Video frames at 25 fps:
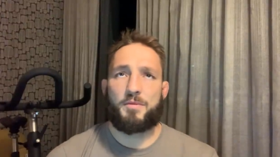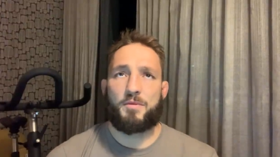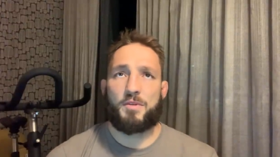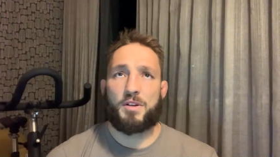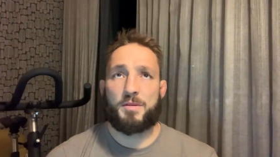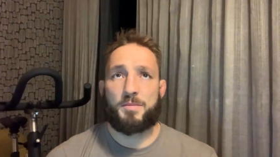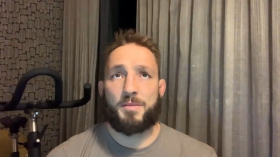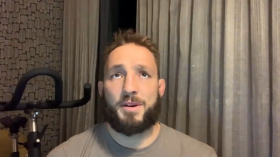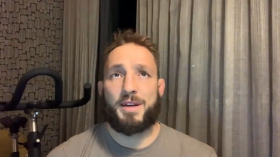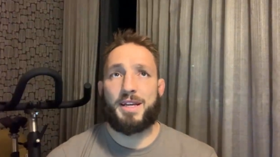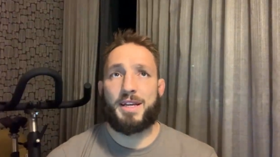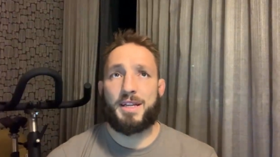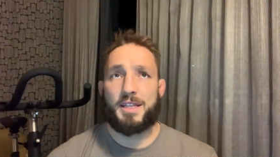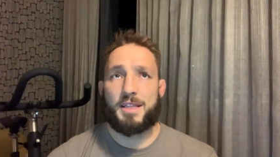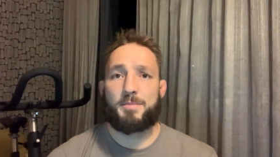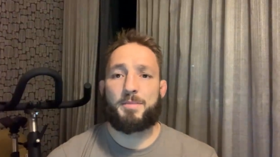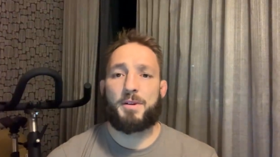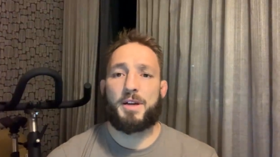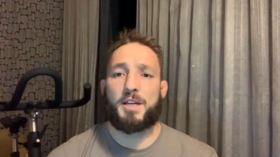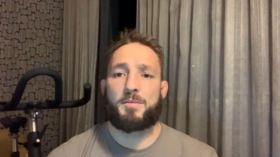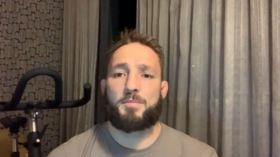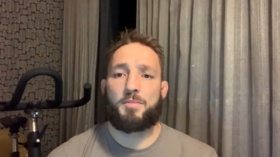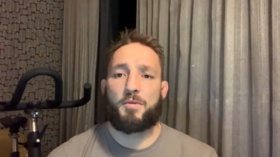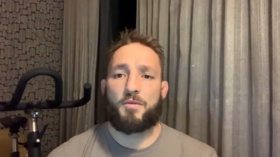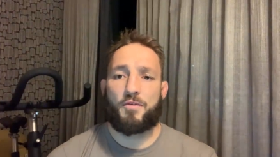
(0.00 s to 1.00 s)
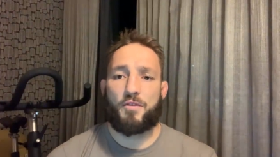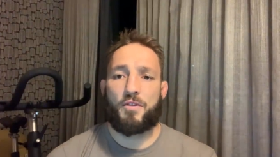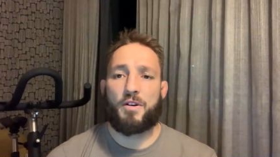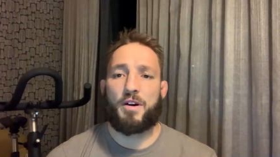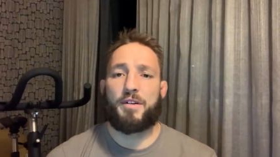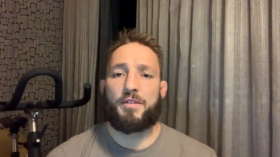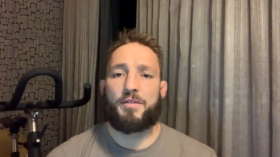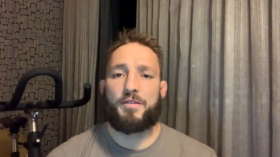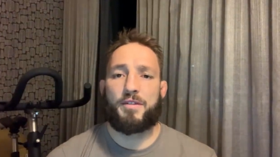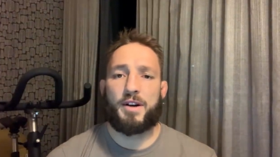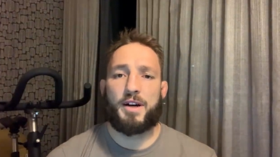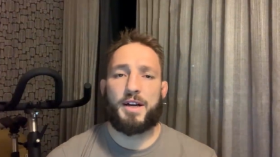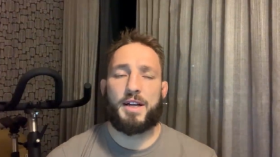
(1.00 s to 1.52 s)
what is my headspace before I
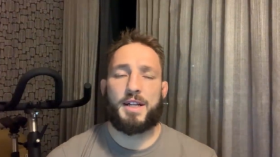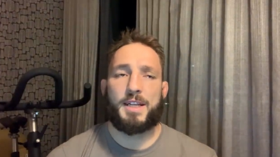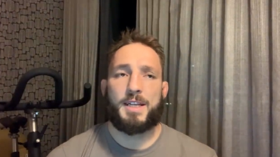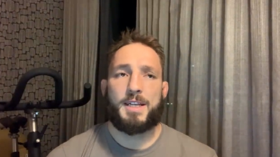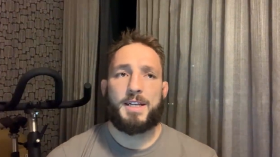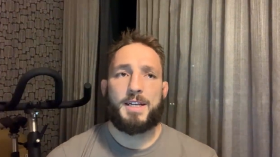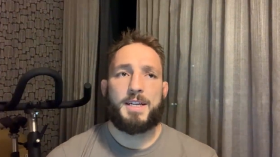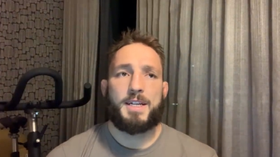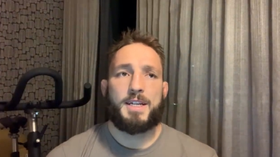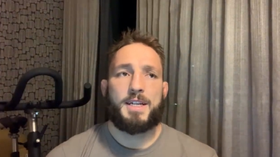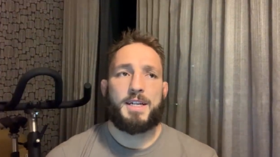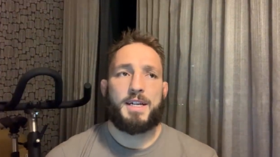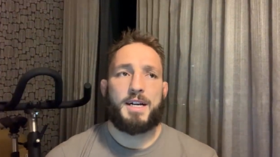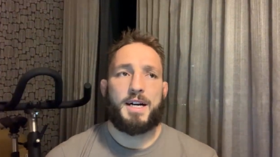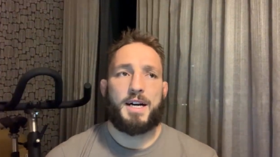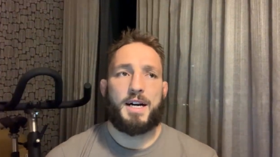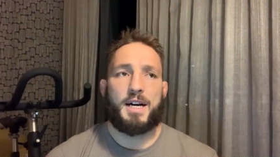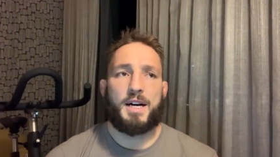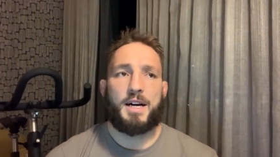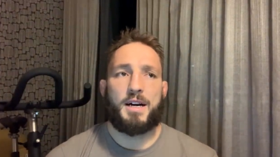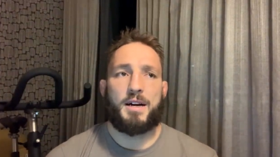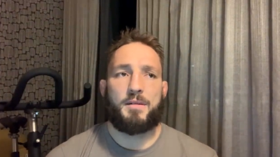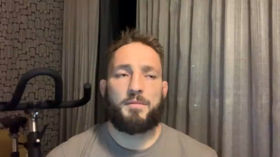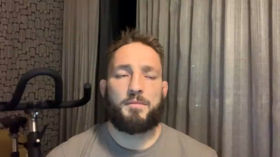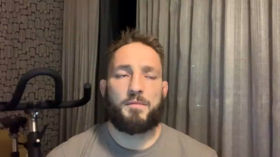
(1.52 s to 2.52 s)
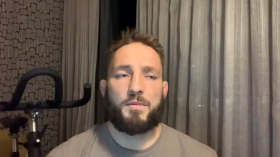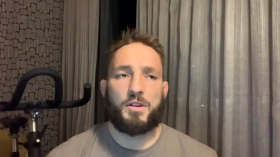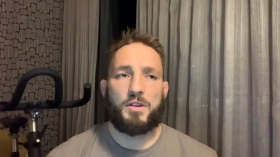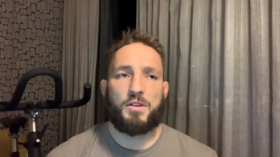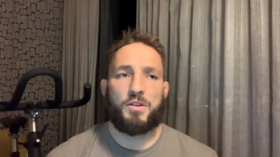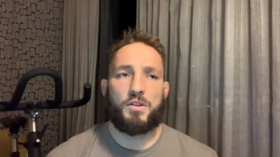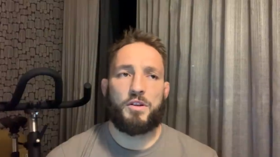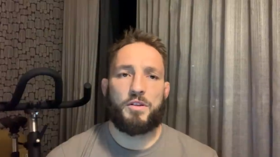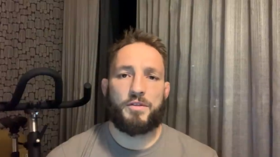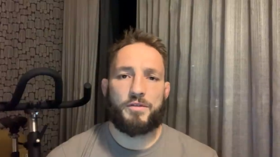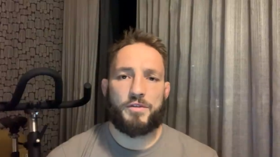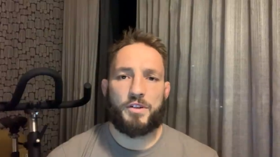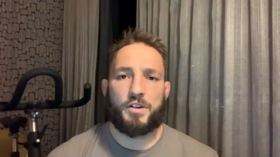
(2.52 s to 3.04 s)
fight? Um,
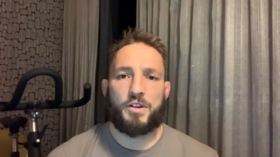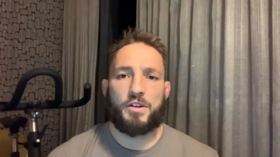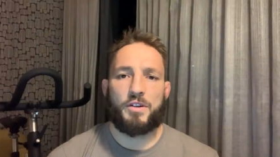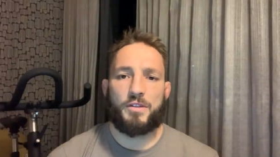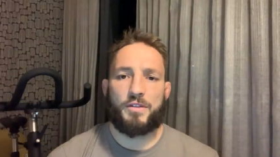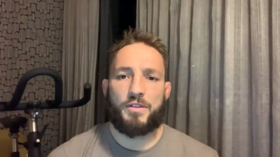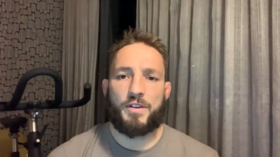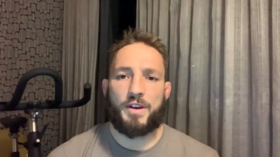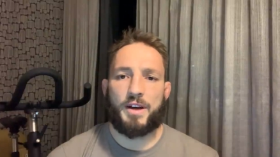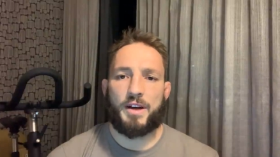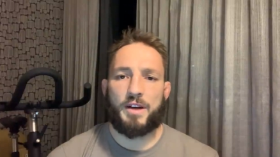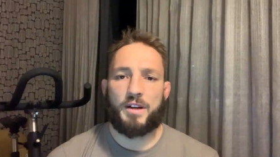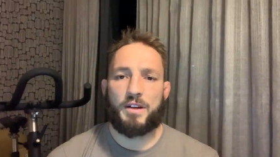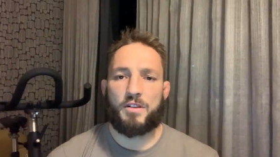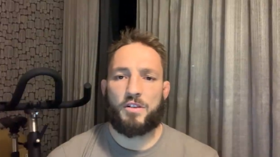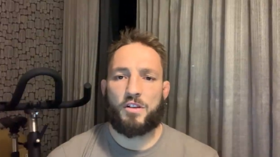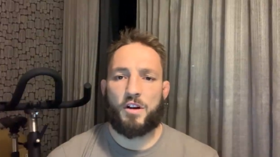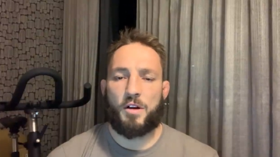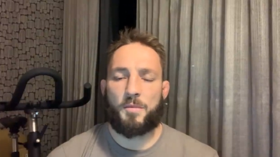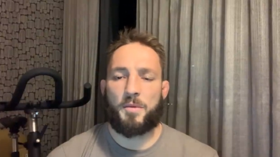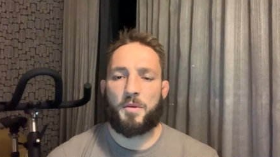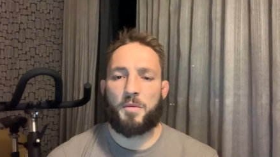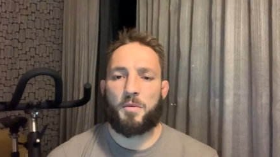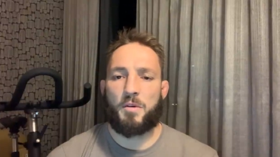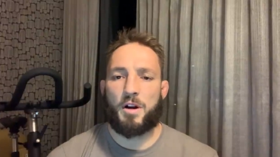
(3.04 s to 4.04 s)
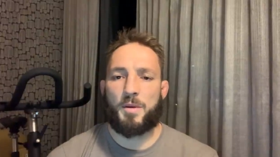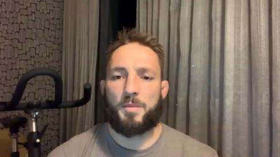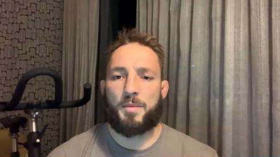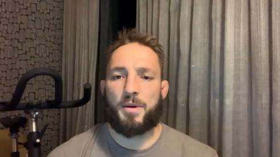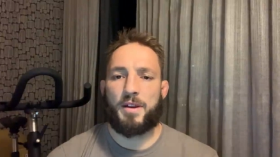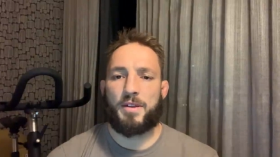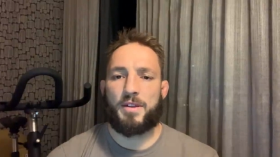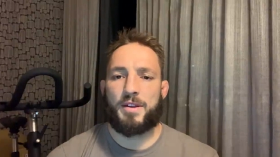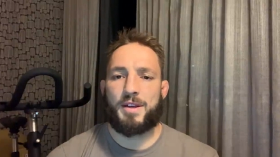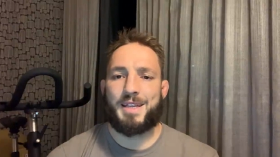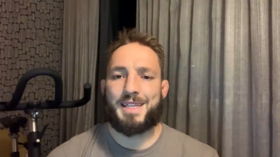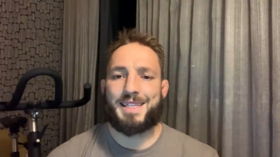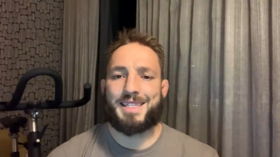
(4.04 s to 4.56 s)
nerves are a good thing, don't be worried
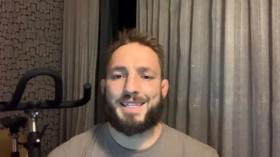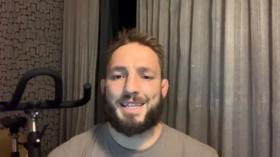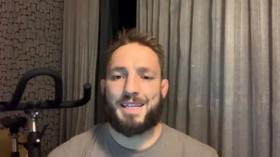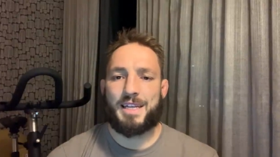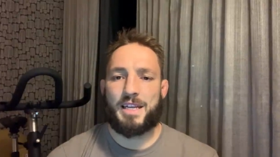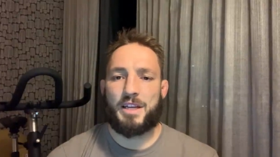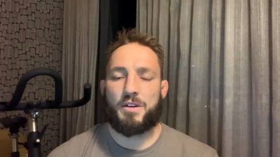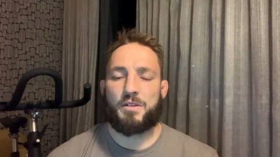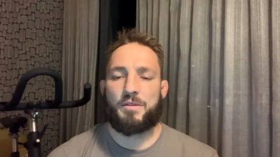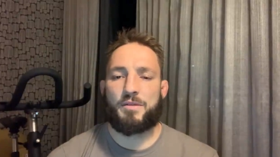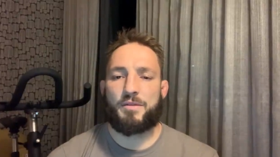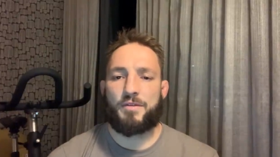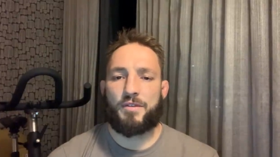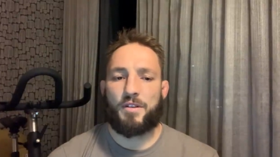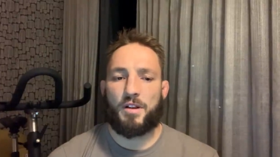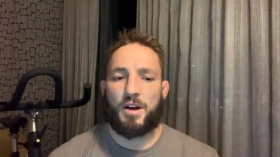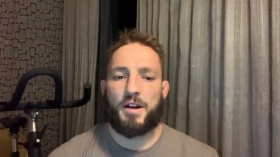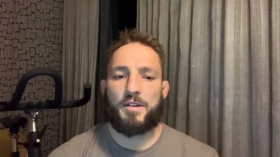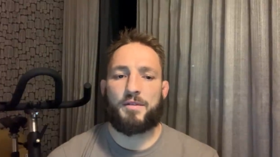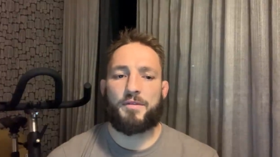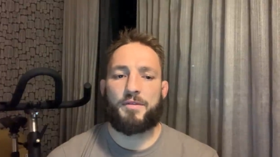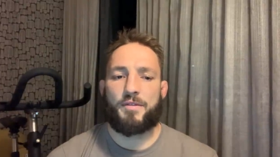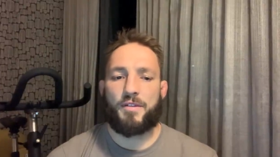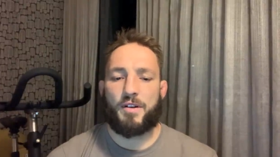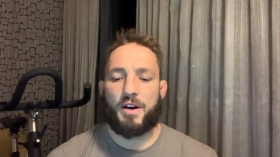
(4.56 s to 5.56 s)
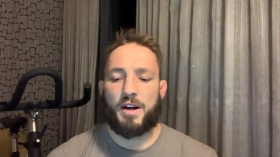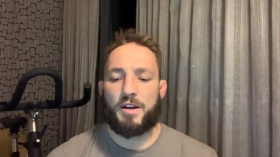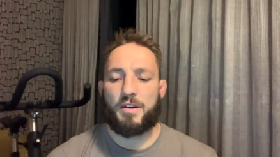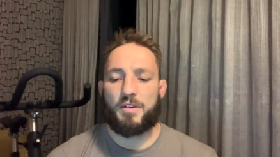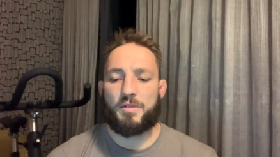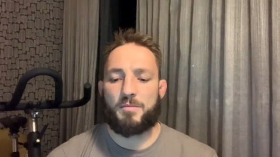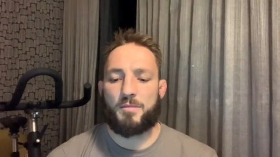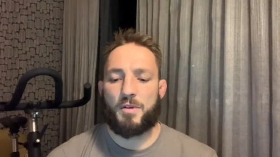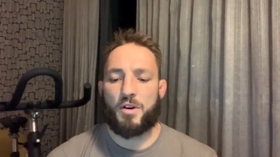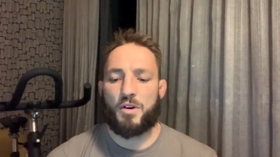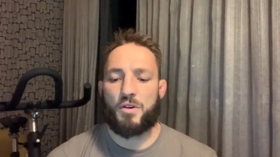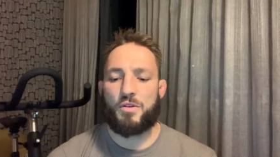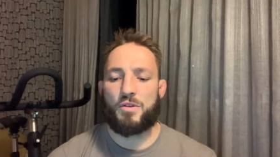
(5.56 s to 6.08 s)
about these. They get you on flight and fight
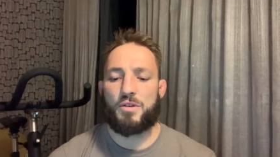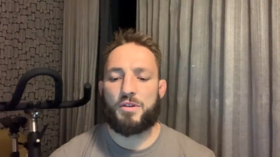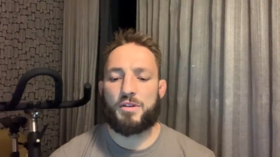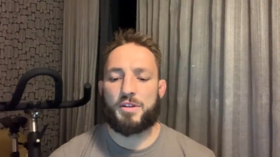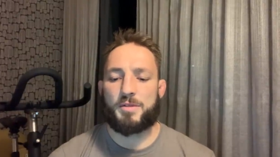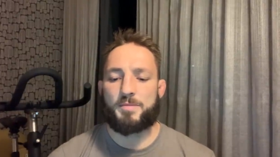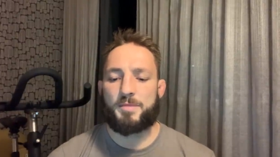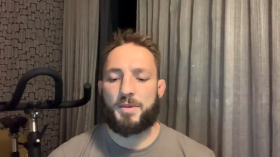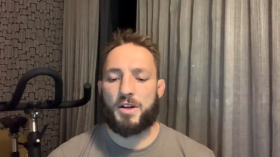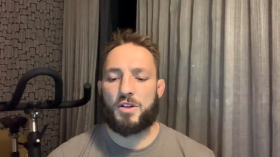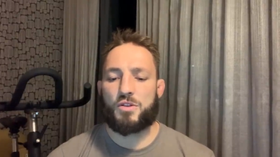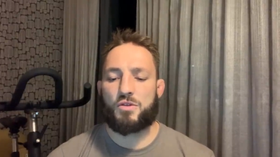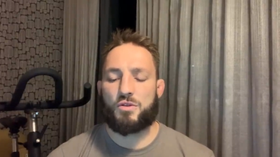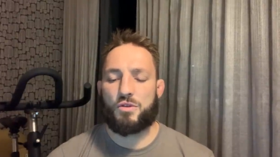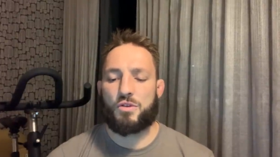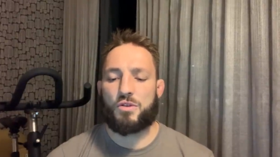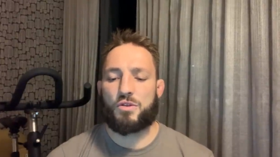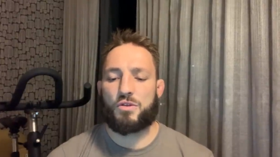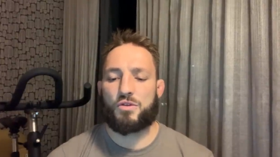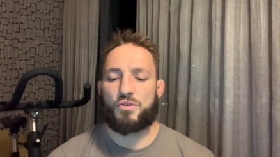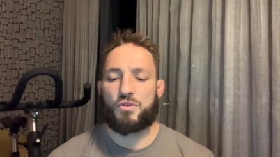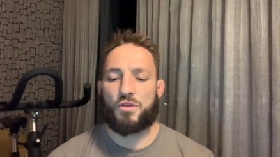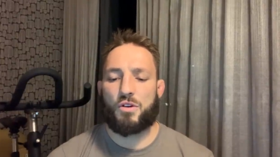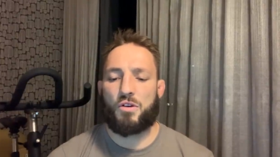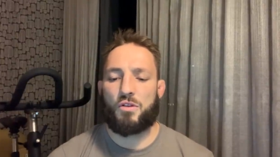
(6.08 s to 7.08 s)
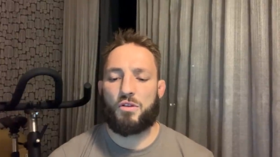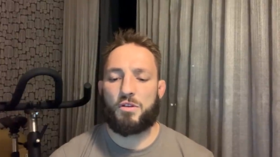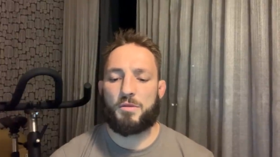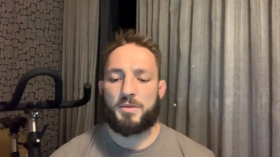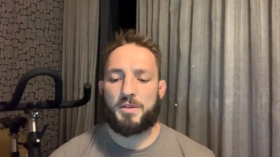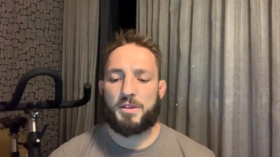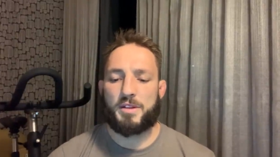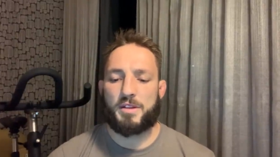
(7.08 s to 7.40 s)
mode. Just make sure you control them and